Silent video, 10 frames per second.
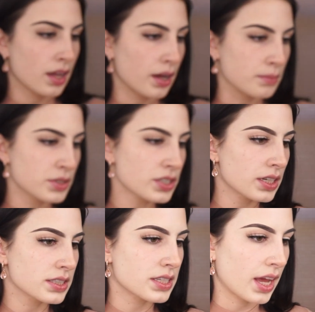I'm just
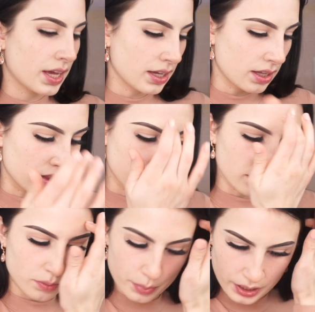going to take a
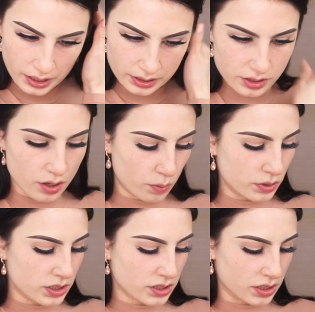little bit, no,
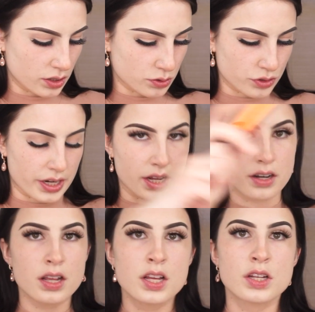we're just going to go straight
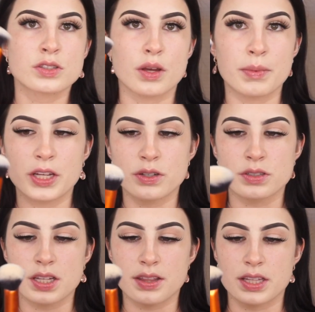in. So I'm going to
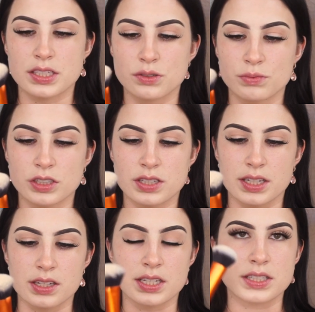use this Real
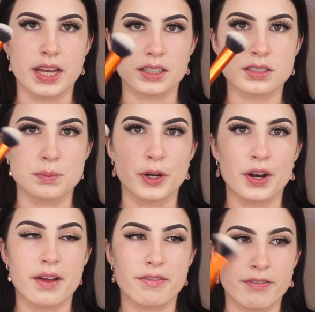Techniques
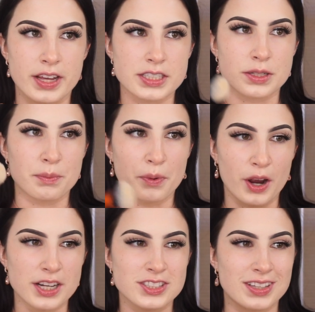Expert face
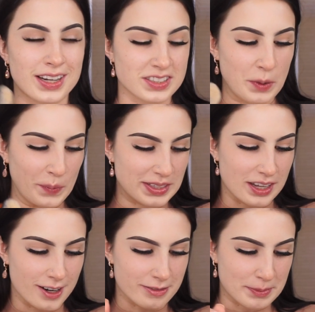brush. That is always
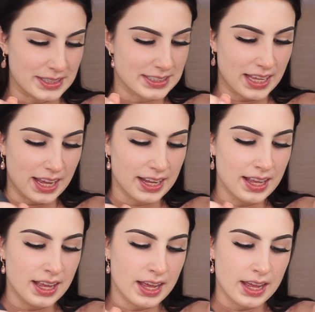hard for me to say.
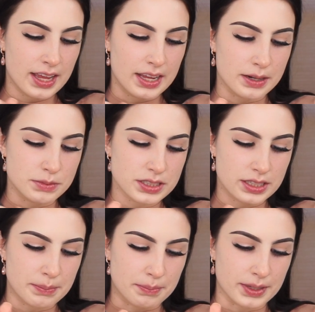And I'm just
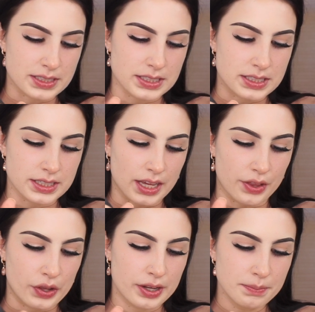going to mix it
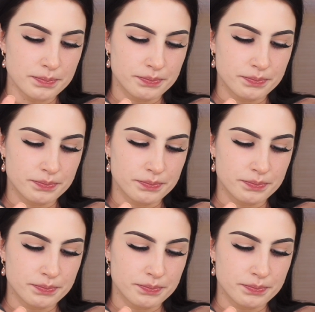together.